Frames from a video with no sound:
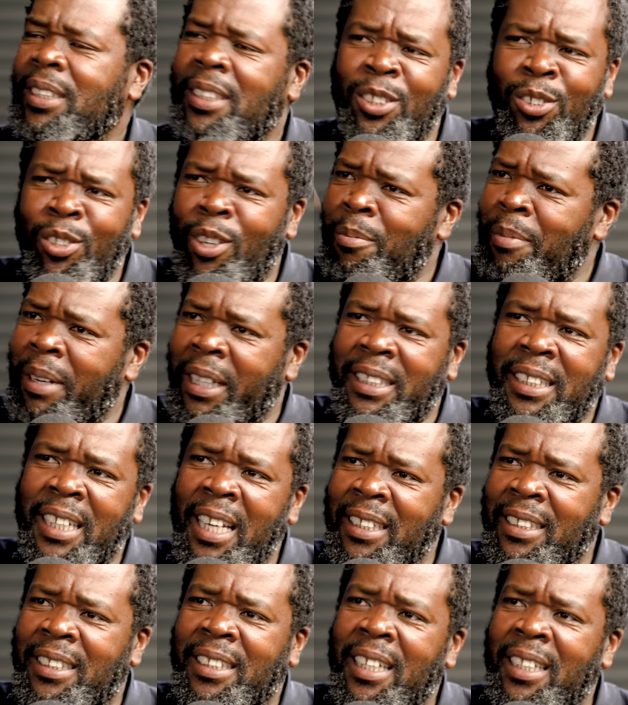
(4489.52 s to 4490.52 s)
Did not make
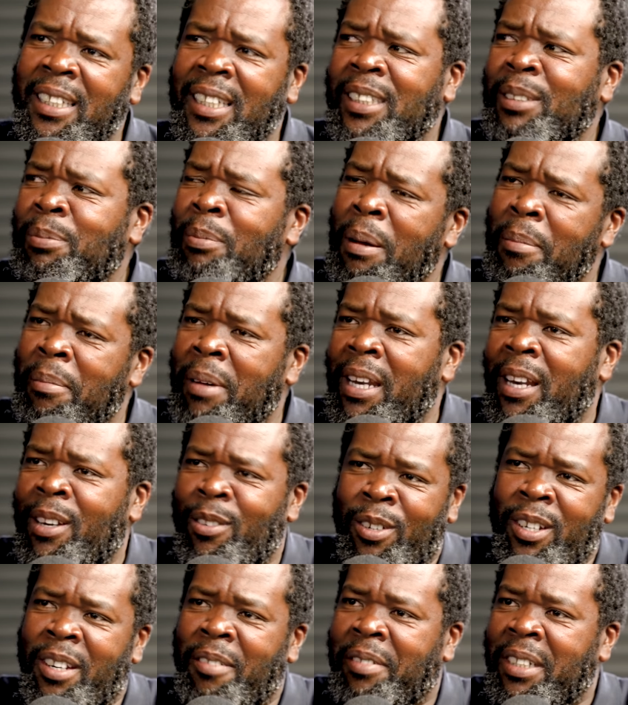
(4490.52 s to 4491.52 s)
sense then. That's my man. I
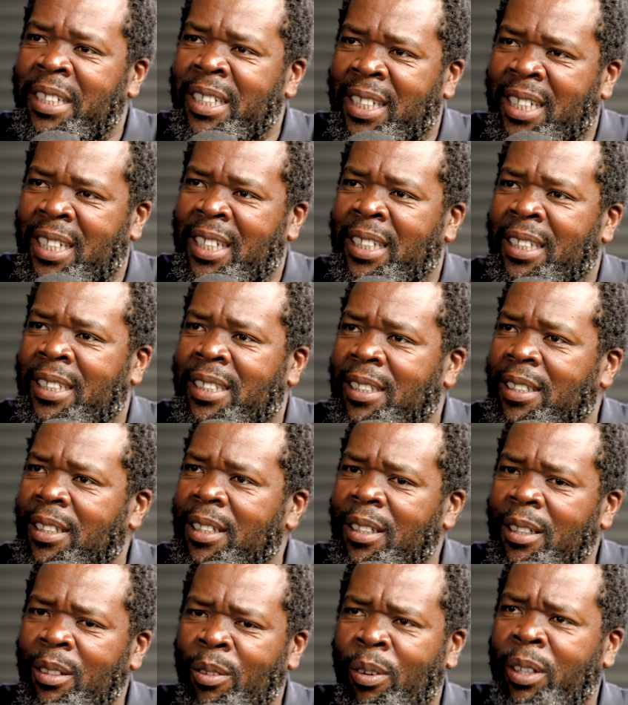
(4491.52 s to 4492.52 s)
don't have any kid.
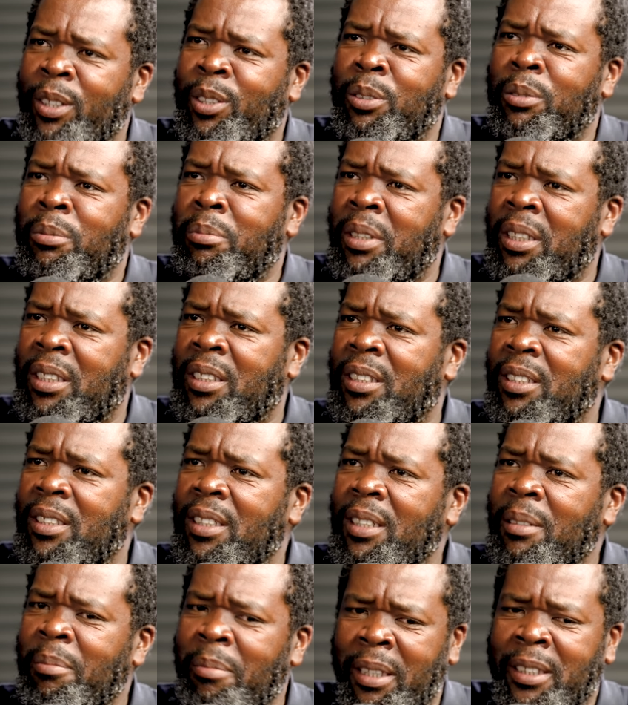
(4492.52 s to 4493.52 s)
What do you mean?
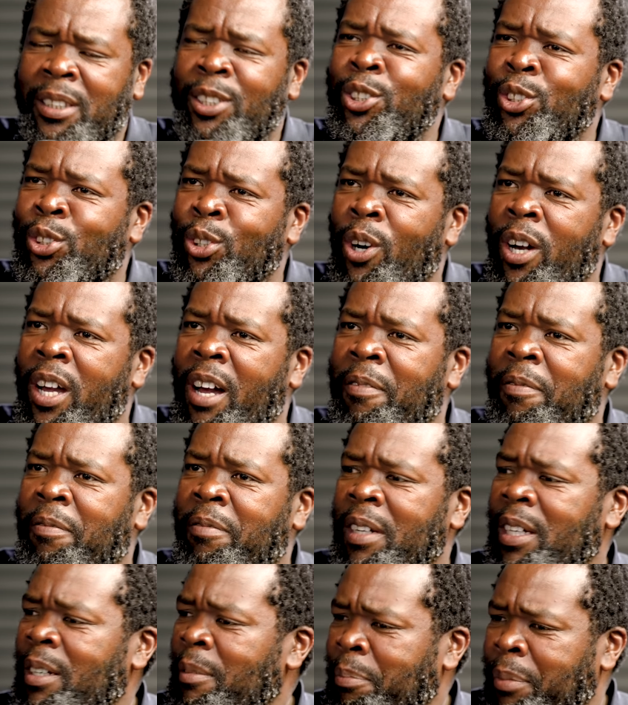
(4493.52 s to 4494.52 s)
Must enjoy. I've
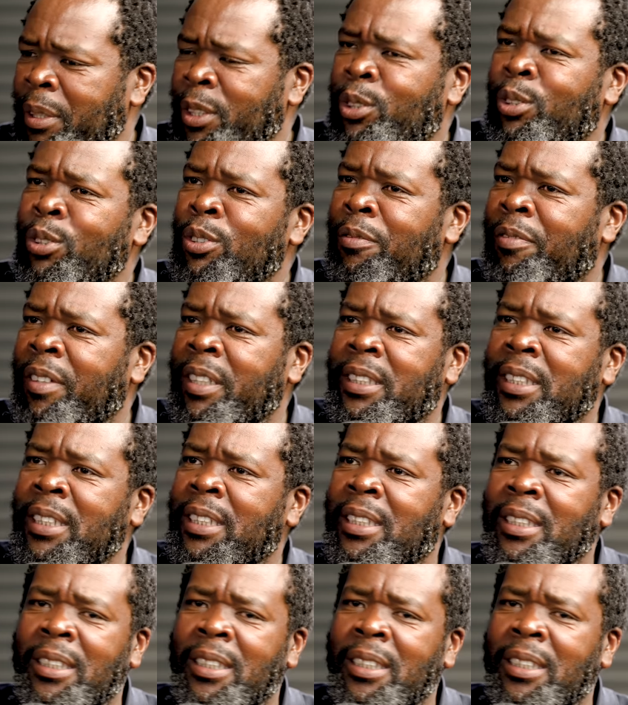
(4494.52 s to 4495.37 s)
been to university.